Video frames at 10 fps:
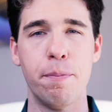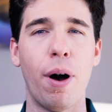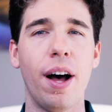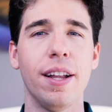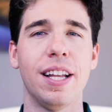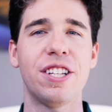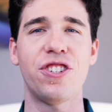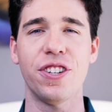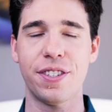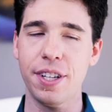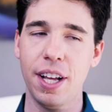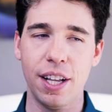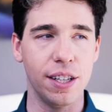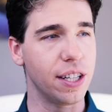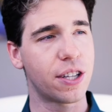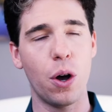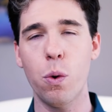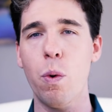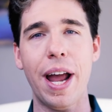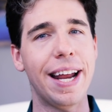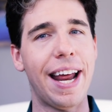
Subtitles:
But let's go way